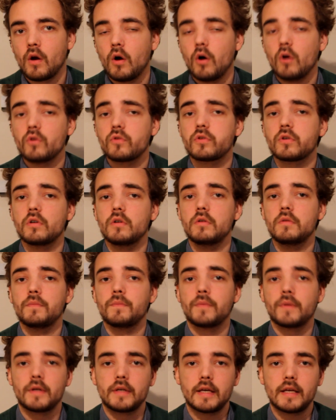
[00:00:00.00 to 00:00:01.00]
Also,
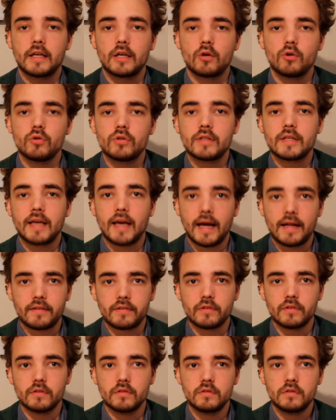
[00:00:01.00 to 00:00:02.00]
get a good
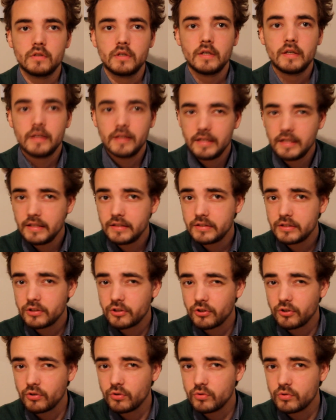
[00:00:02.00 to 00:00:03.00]
kettle. Easy
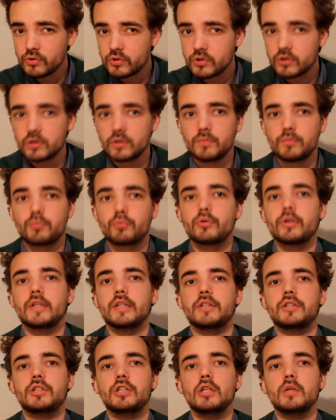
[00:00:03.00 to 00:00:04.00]
to use,
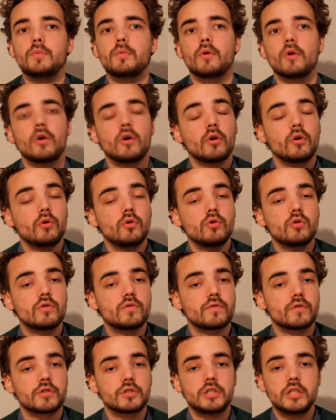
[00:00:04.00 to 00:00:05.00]
pretty cheap, used
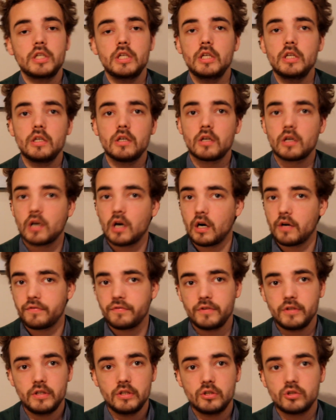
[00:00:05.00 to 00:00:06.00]
for tea,
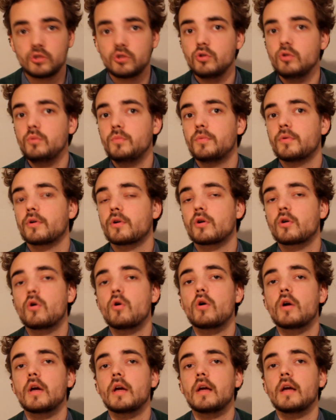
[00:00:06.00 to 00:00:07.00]
coffee, soup,
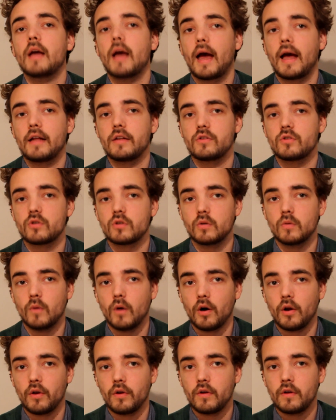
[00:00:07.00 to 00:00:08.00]
cooking and so
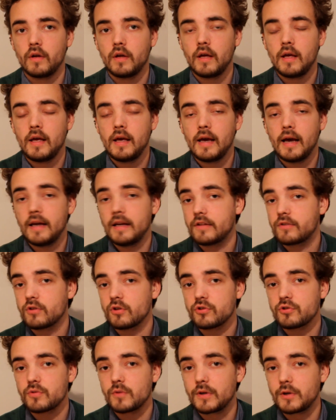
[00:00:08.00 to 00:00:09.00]
on. And it's
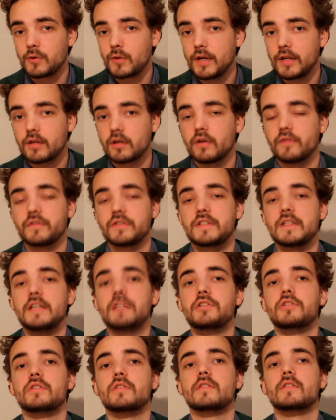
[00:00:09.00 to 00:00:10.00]
also a great
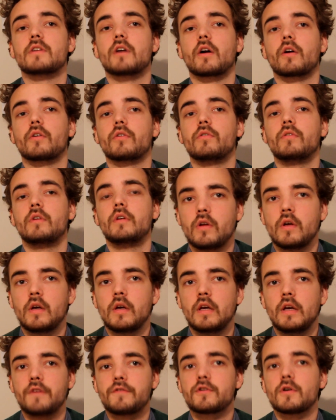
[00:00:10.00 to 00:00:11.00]
conversation starter.
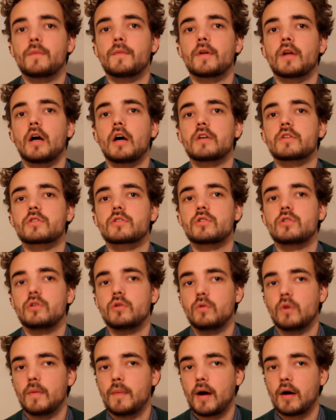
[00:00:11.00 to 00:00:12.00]
If someone asks
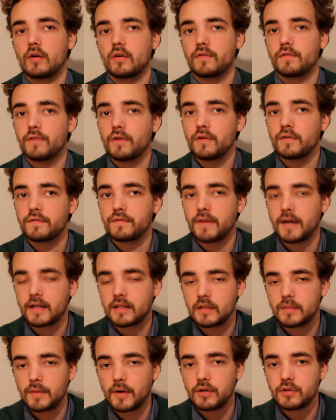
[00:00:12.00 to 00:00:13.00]
you about a fun
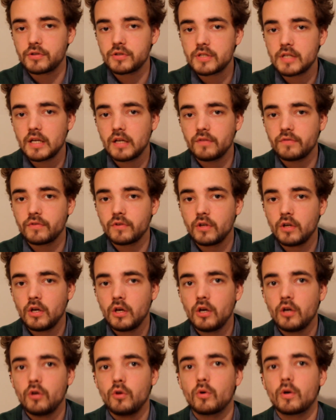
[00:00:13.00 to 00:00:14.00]
fact about yourself,
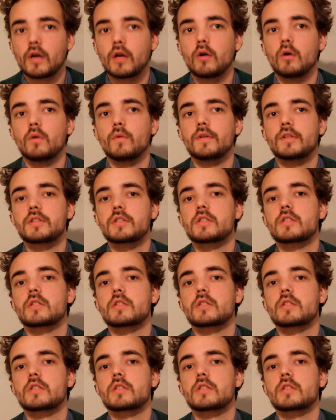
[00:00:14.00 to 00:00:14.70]
you can always